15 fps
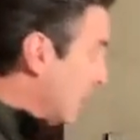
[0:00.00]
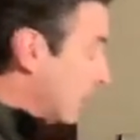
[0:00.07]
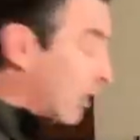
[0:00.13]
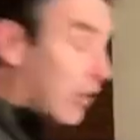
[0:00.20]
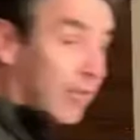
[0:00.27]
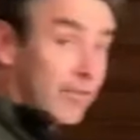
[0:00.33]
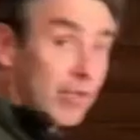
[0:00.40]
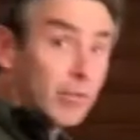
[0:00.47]
Now,
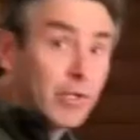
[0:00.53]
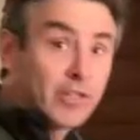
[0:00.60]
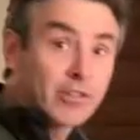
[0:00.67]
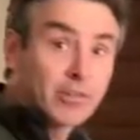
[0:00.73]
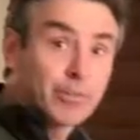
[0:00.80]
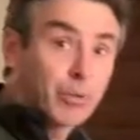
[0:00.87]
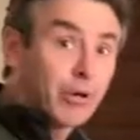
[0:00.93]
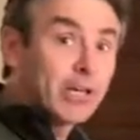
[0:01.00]
if he wins the
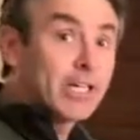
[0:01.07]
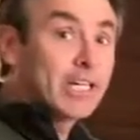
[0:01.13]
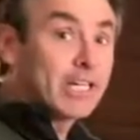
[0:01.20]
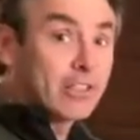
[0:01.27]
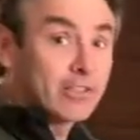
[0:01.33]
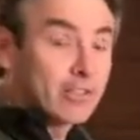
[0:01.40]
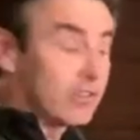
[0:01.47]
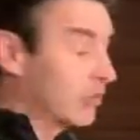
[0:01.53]
point, he
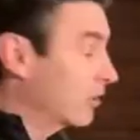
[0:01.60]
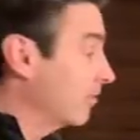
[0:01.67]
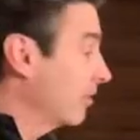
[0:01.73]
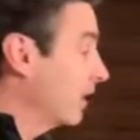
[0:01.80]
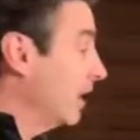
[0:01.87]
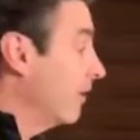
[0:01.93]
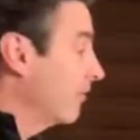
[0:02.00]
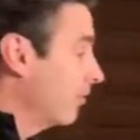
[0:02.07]
gets to serve
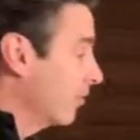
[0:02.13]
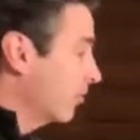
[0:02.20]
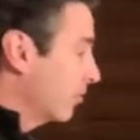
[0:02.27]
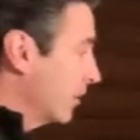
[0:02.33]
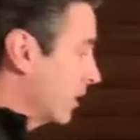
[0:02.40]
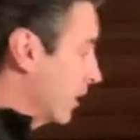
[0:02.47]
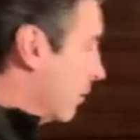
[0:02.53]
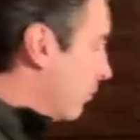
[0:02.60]
again. First one to
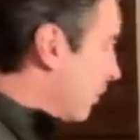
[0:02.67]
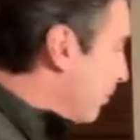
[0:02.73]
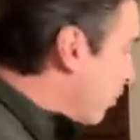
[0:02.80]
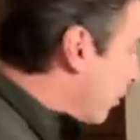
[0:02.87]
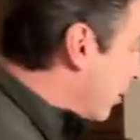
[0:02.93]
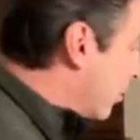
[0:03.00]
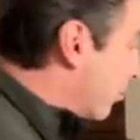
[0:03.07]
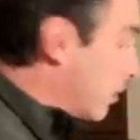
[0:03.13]
get 3
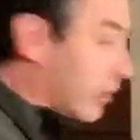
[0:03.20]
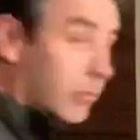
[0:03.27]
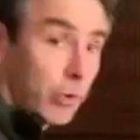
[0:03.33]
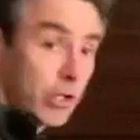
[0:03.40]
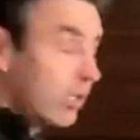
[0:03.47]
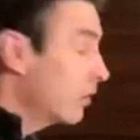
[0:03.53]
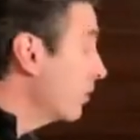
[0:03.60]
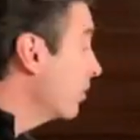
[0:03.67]
points wins. We're
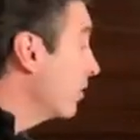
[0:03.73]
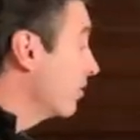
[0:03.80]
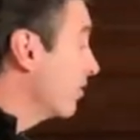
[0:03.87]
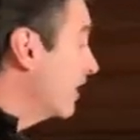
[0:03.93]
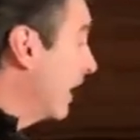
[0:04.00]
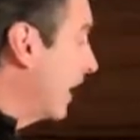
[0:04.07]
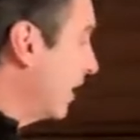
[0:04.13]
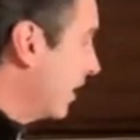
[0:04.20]
going to do this
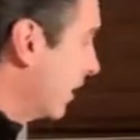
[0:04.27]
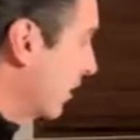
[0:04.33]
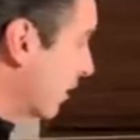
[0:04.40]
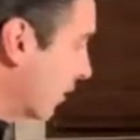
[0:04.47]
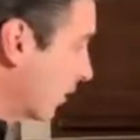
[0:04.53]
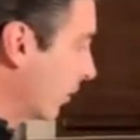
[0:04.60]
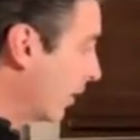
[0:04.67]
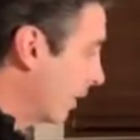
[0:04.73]
standing.
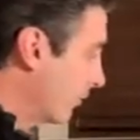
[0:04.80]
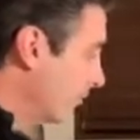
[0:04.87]
Go ahead.